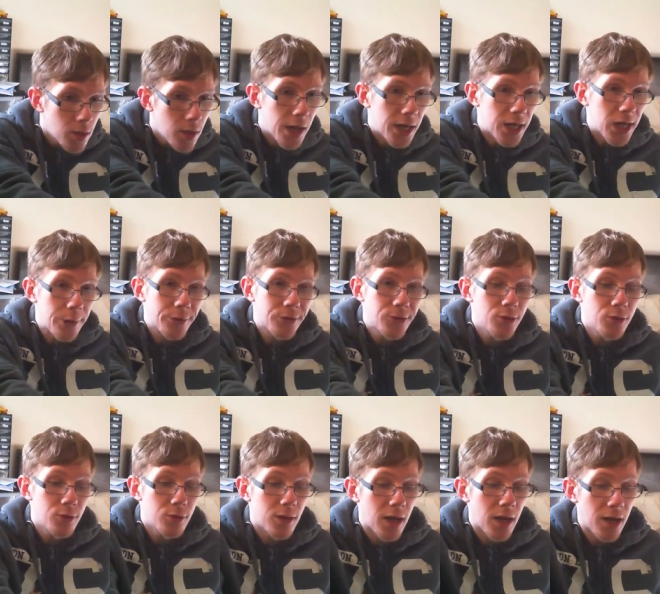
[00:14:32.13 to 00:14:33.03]
And I'll see
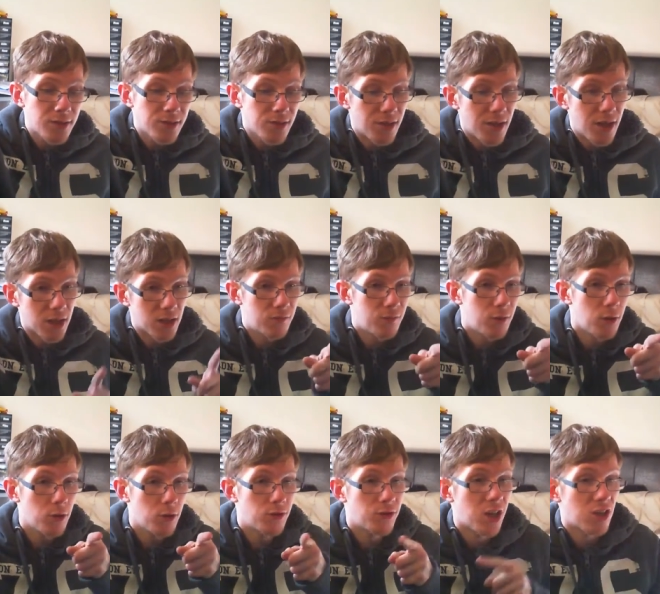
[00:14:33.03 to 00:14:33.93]
you guys in the next
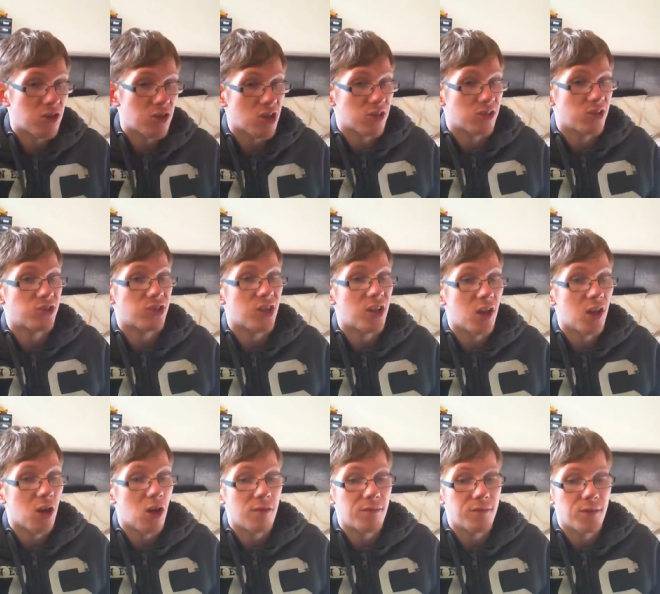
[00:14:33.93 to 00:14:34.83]
video. Stay signing
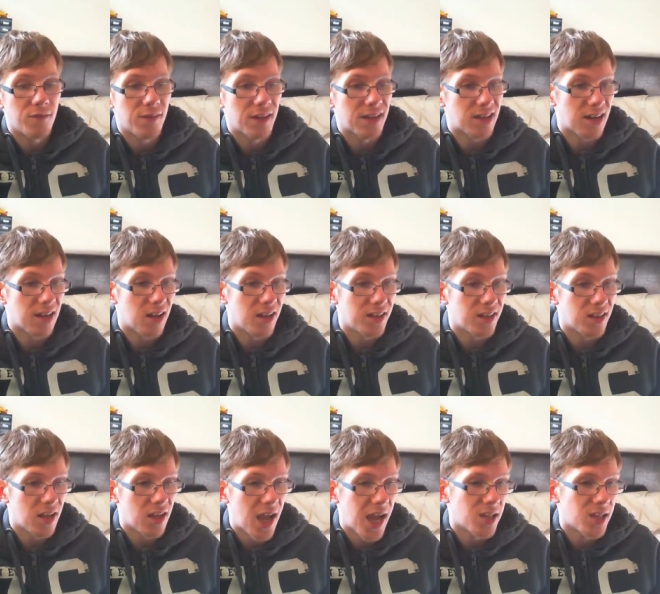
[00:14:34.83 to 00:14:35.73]
off. Don't forget to like
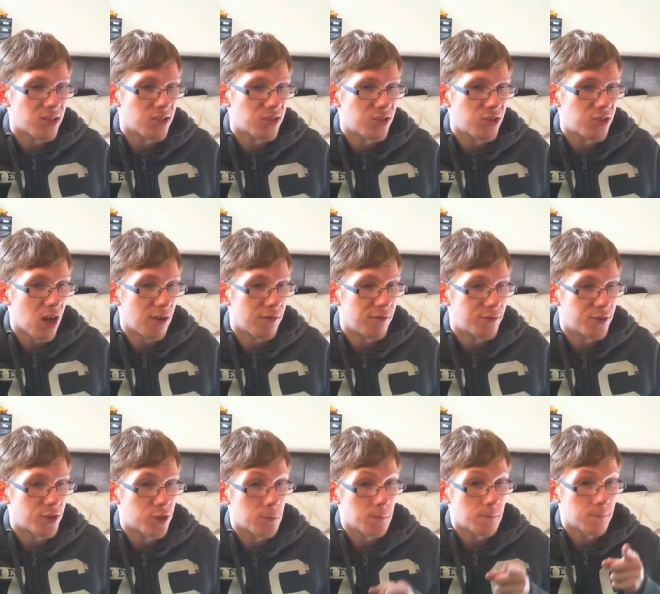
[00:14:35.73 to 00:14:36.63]
and
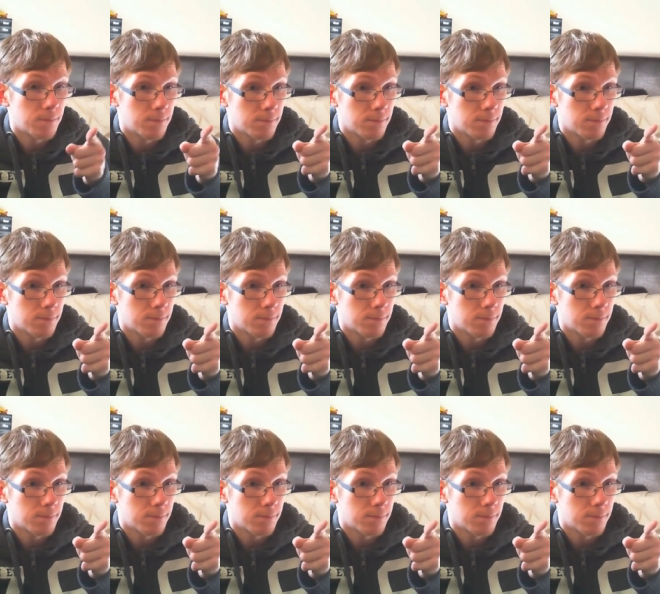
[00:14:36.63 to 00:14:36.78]
stuffs.